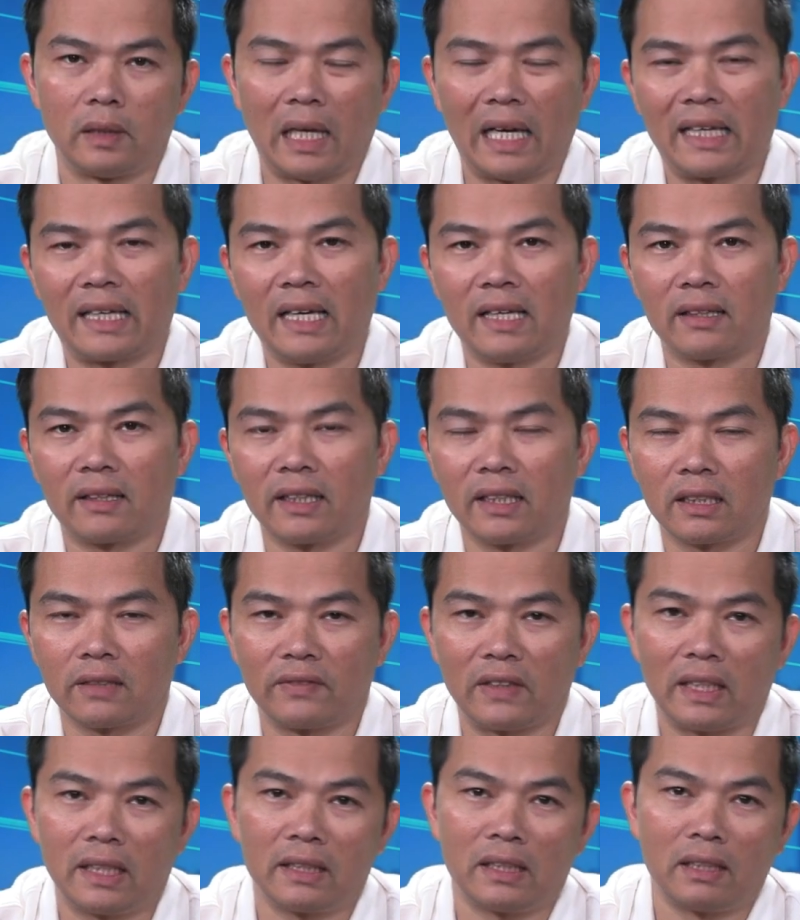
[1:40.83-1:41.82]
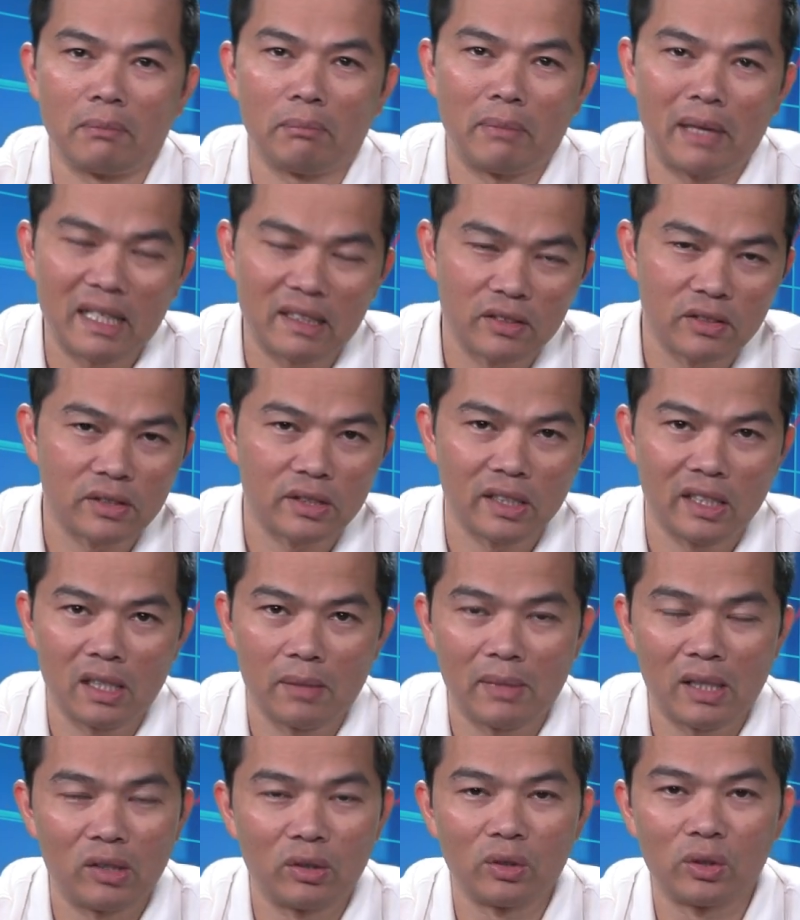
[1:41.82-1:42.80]
I can't think of anything bad to say
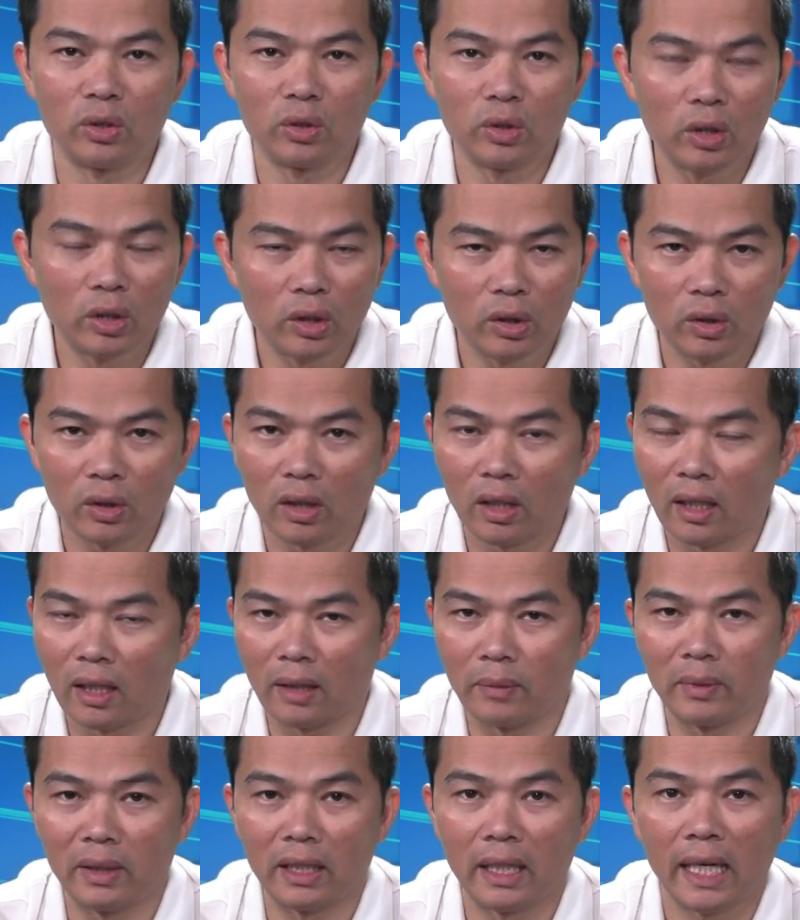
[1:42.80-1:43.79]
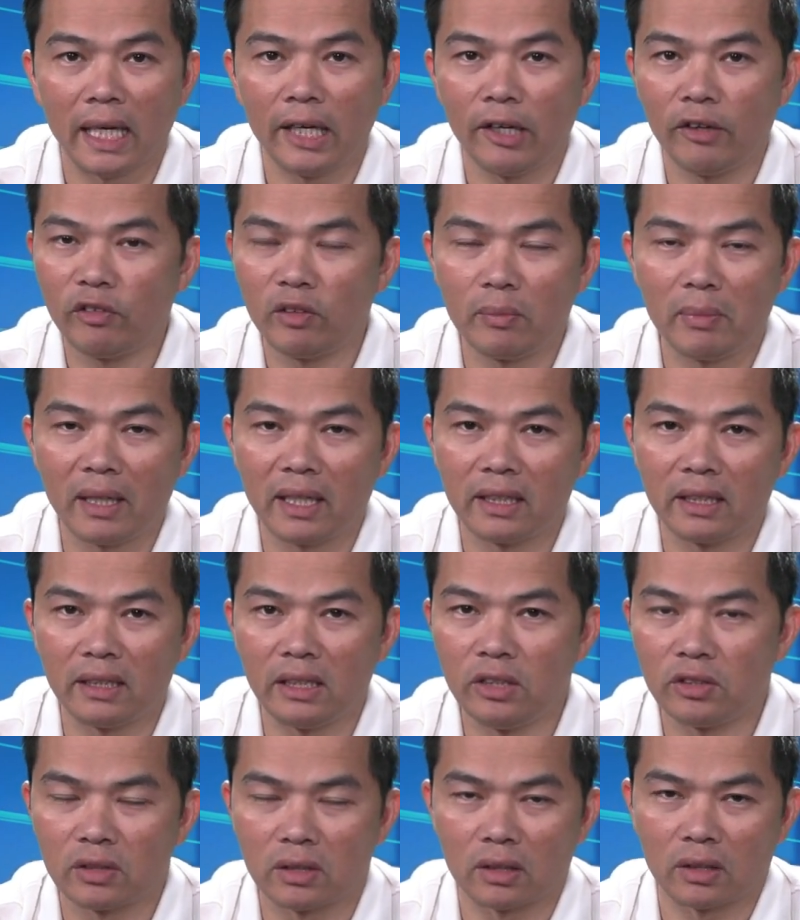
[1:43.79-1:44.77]
about Google. I mean, everybody
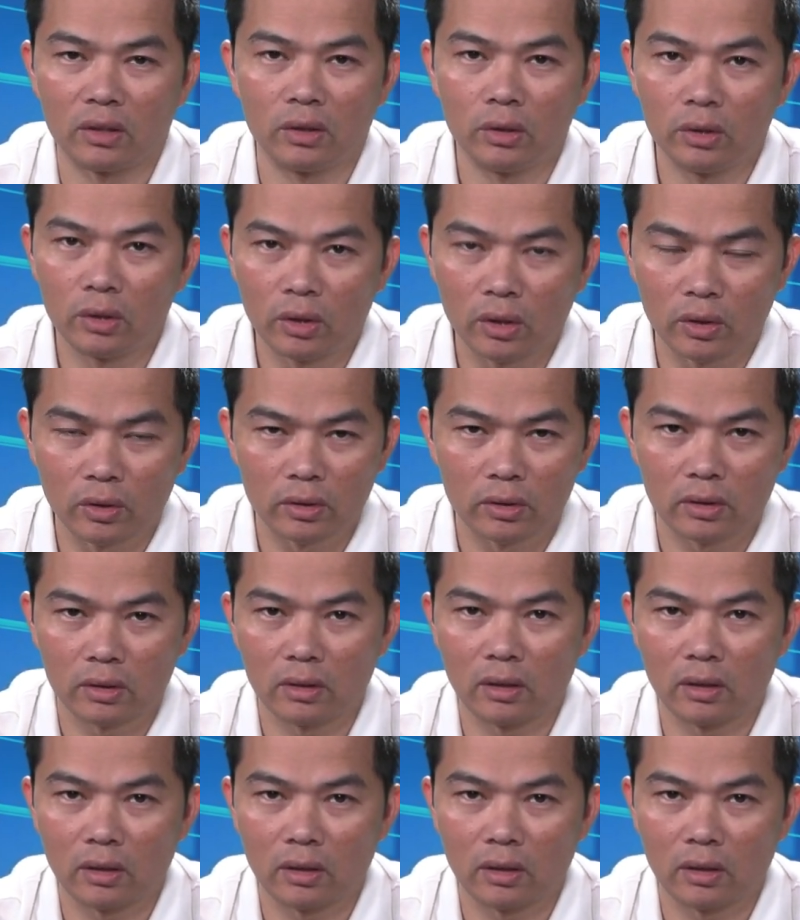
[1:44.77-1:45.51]
uses Google.